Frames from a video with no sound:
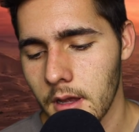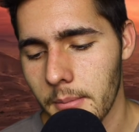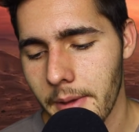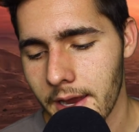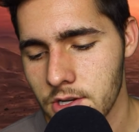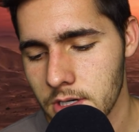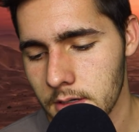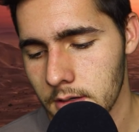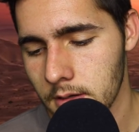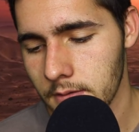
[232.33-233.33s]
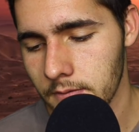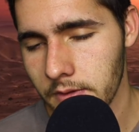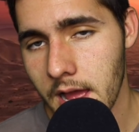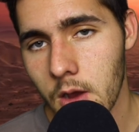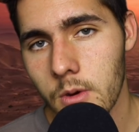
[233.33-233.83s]
imagine
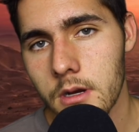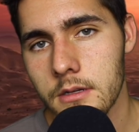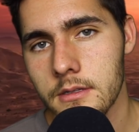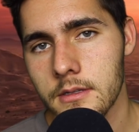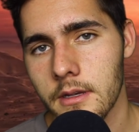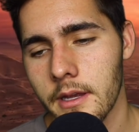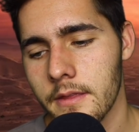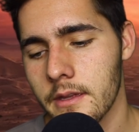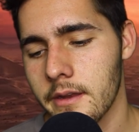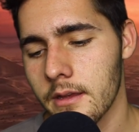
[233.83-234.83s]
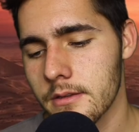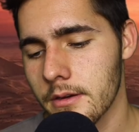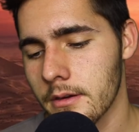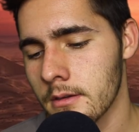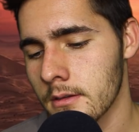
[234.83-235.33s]
flowers in the
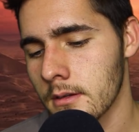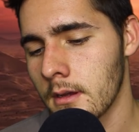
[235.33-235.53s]
desert.